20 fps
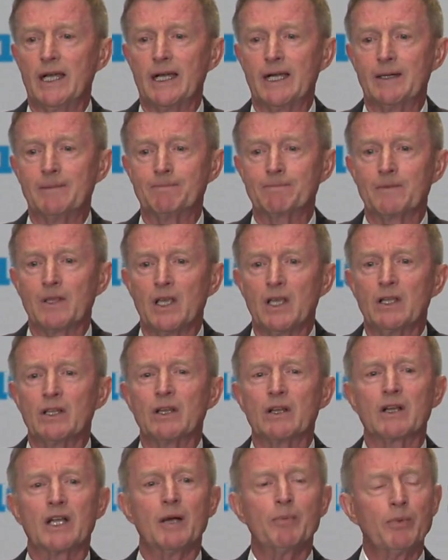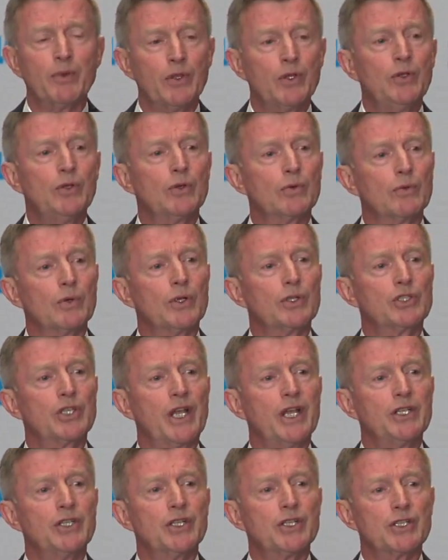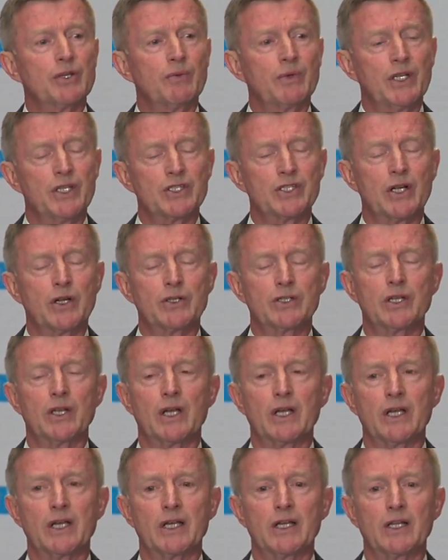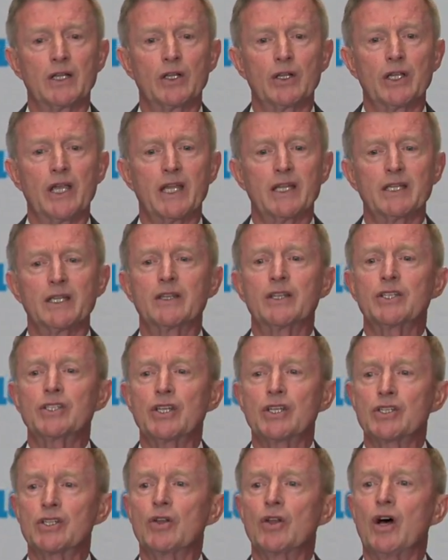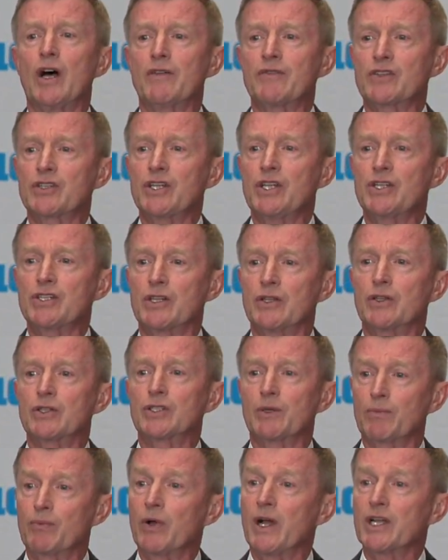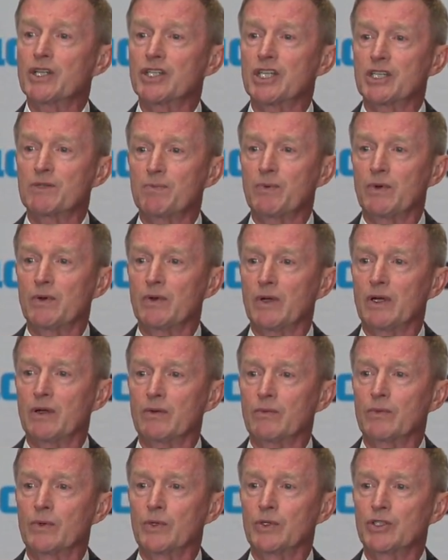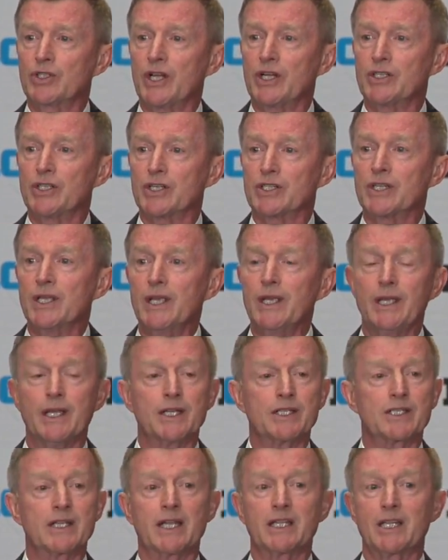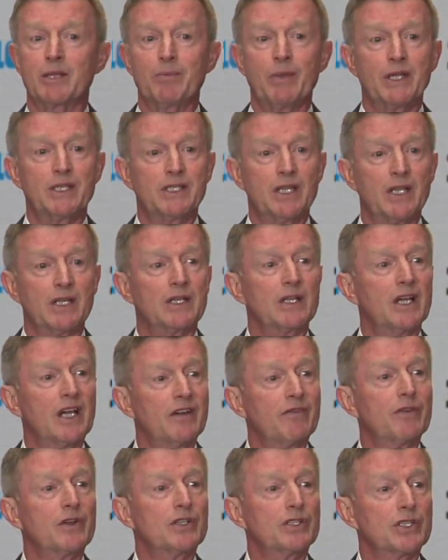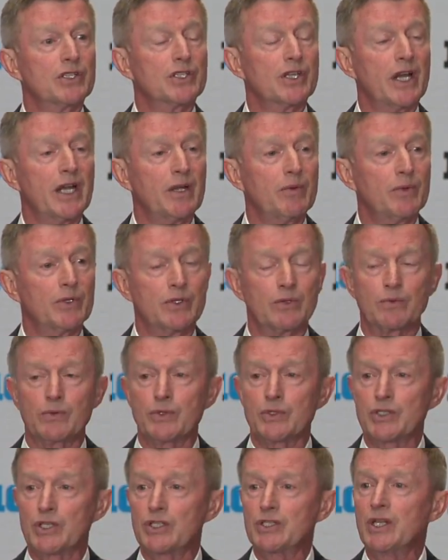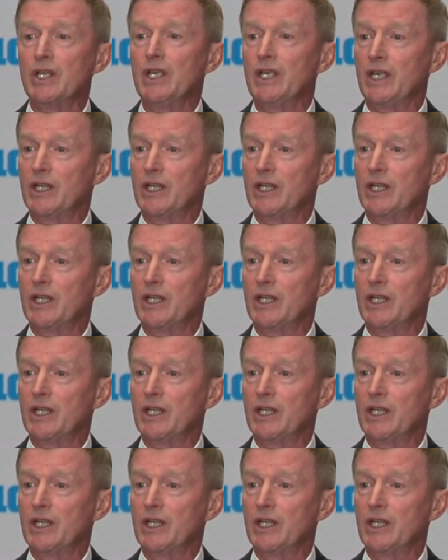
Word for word: Um, couple of the new rule changes, when you start to uh, look at, this is an off season. There's a process uh, rule changes. It's not the Big Ten Conference deciding what the rules is.